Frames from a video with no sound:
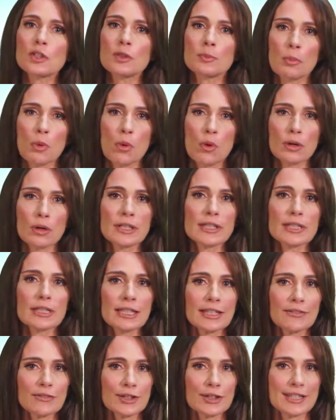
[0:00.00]
spore
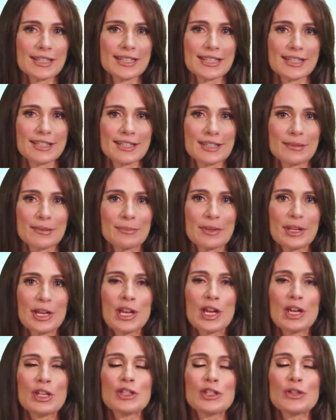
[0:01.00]
delivery system,
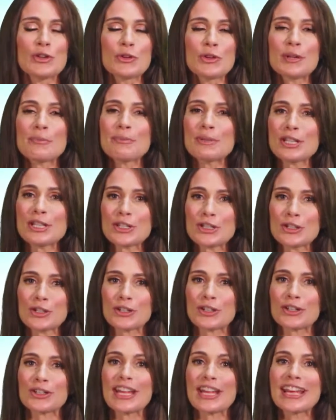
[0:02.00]
you can be
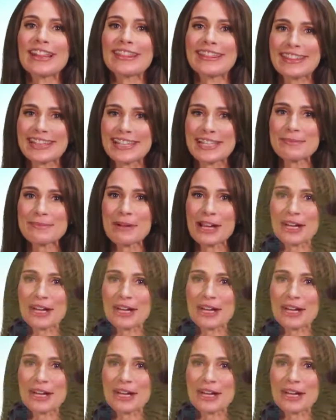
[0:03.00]
assured these